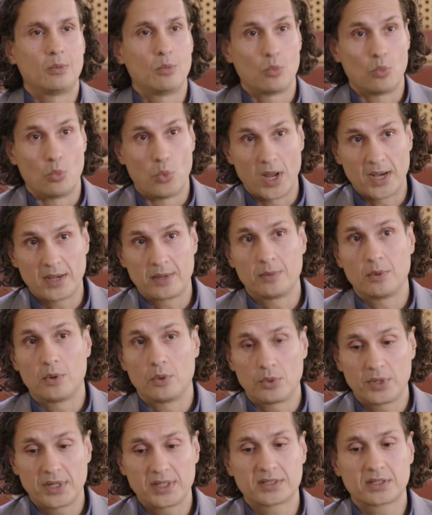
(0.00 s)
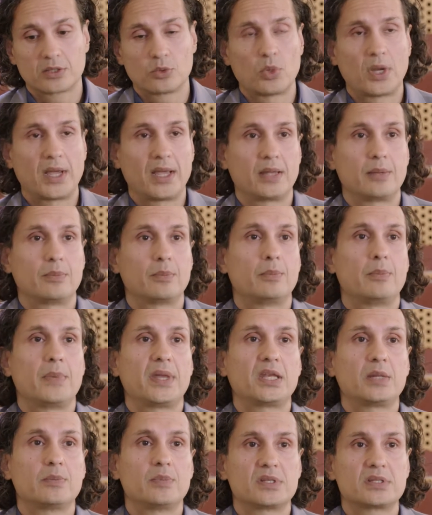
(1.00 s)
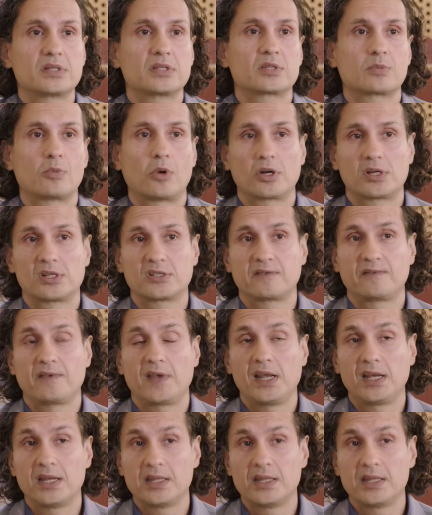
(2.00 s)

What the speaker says: One reason why many business models fail